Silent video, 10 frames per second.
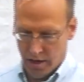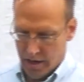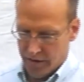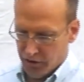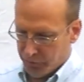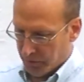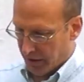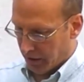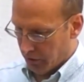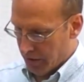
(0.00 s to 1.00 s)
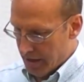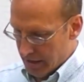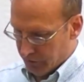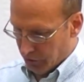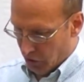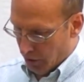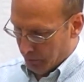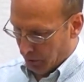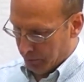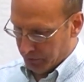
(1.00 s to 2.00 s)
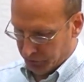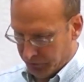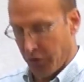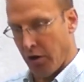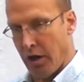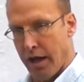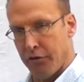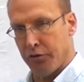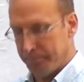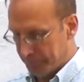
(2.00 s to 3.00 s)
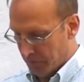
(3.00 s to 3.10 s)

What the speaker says: This particular is an all-purpose fertilizer.